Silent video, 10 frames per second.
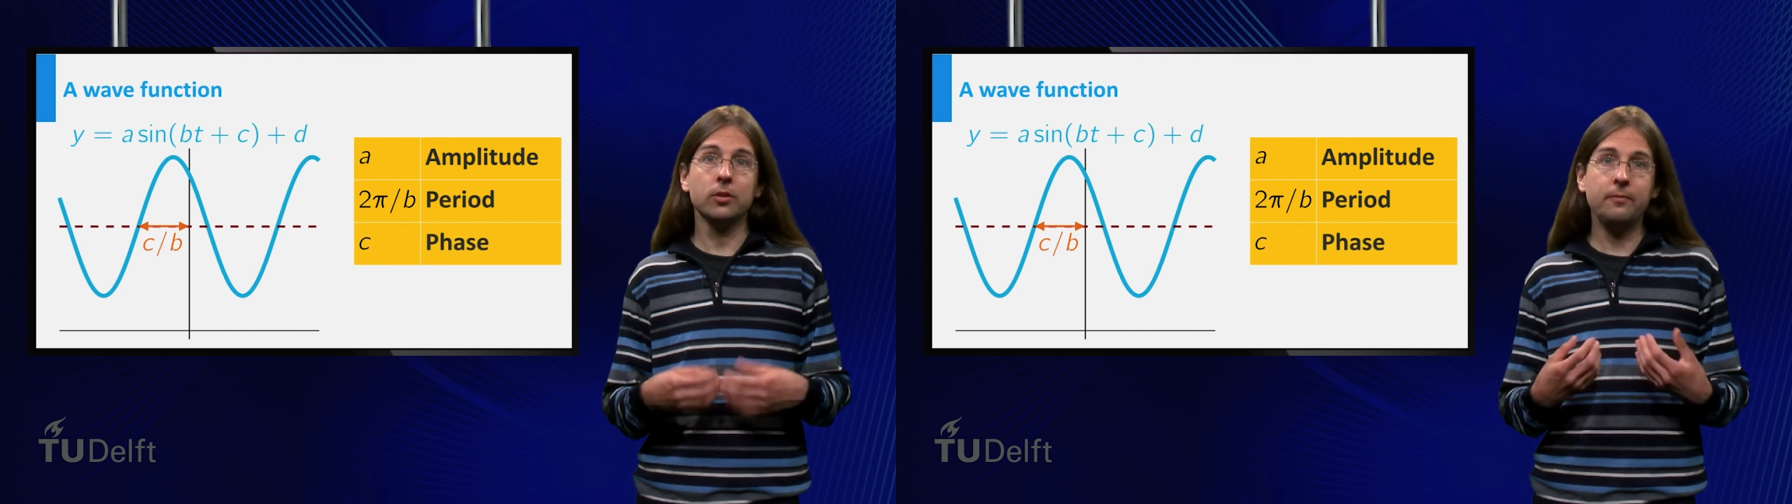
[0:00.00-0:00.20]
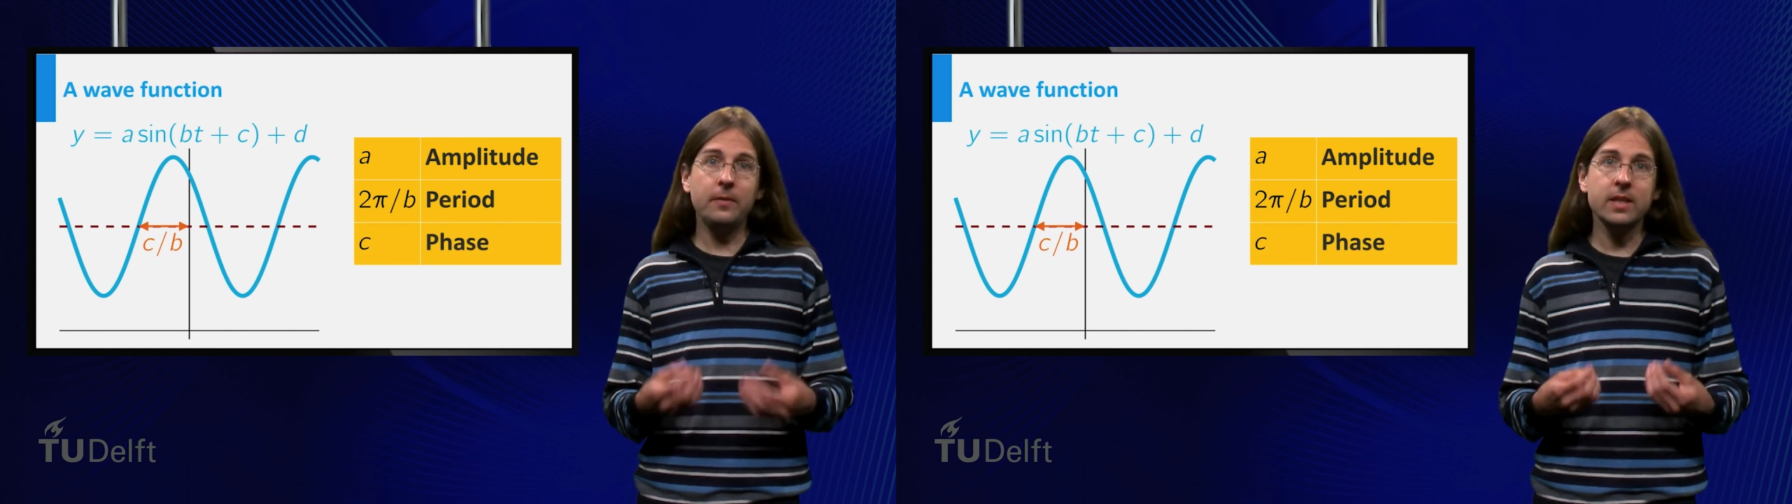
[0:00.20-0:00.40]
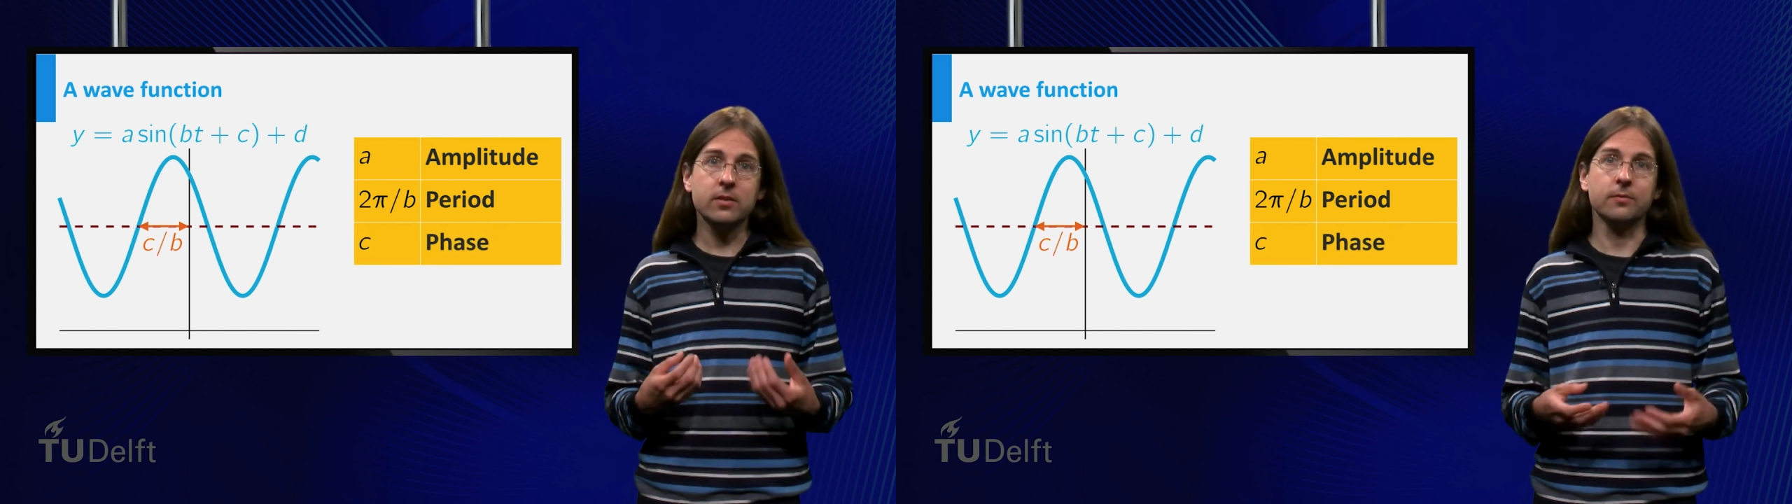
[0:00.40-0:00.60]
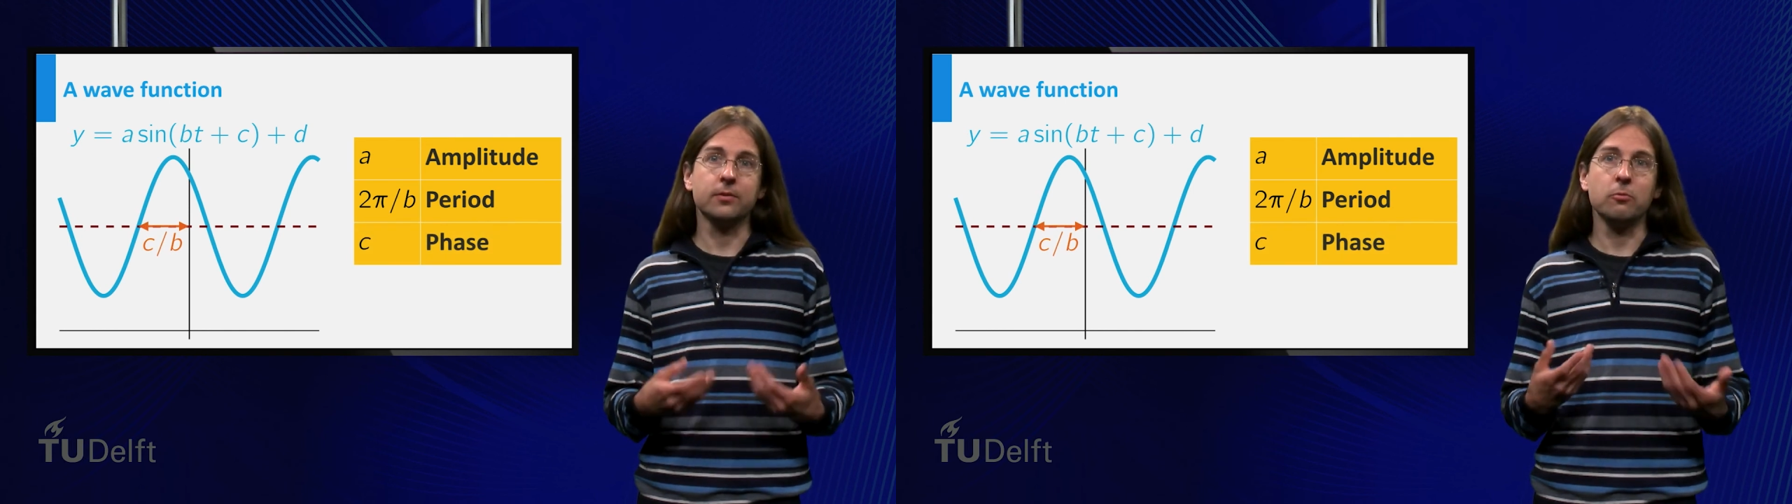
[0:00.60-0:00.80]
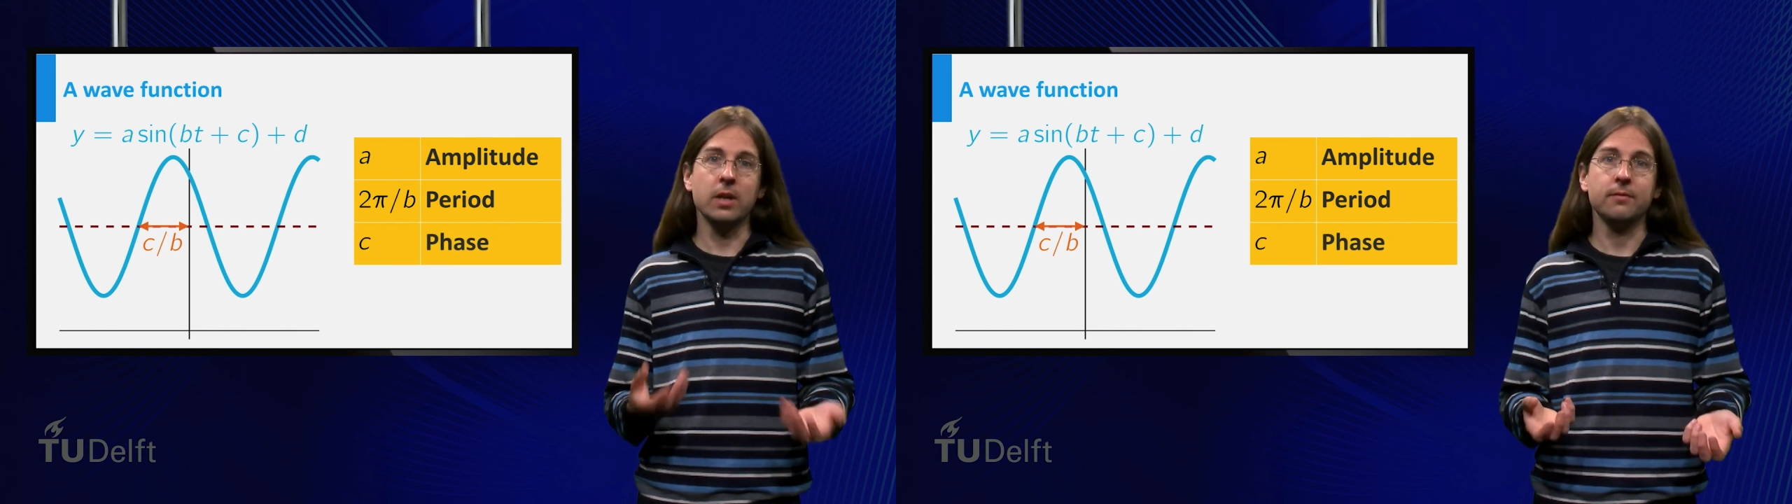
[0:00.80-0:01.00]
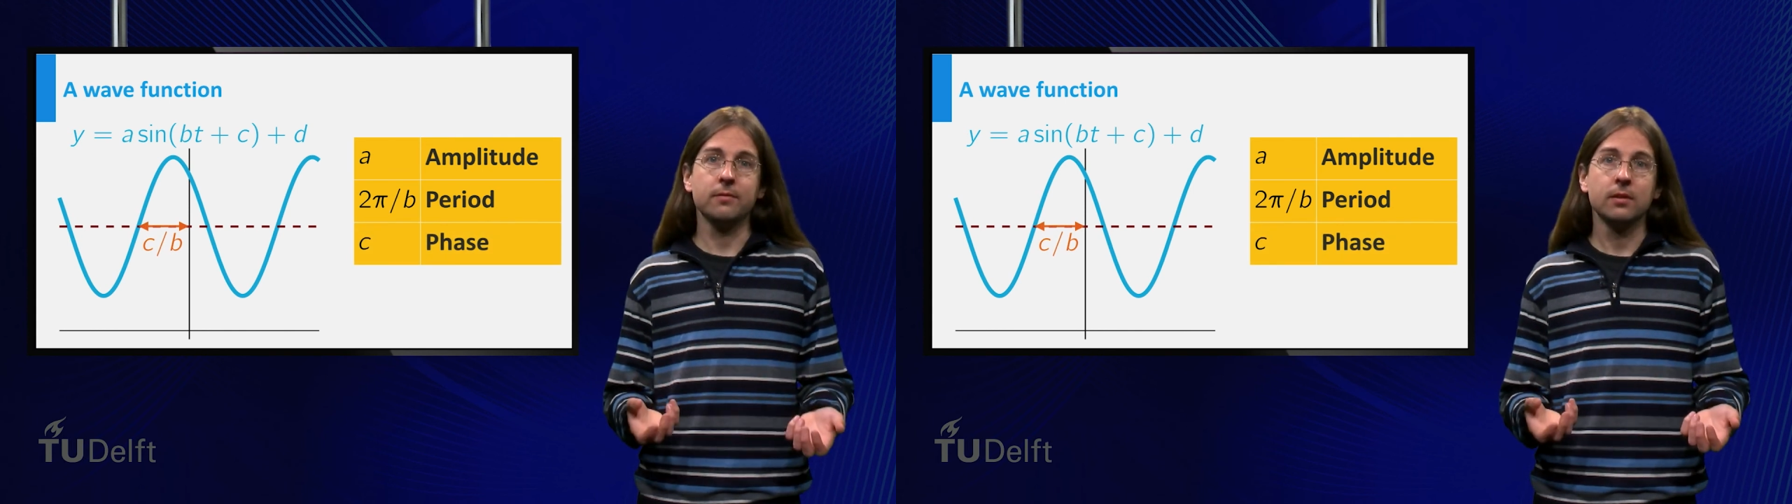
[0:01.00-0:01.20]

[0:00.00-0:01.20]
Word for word: the phase of the wave.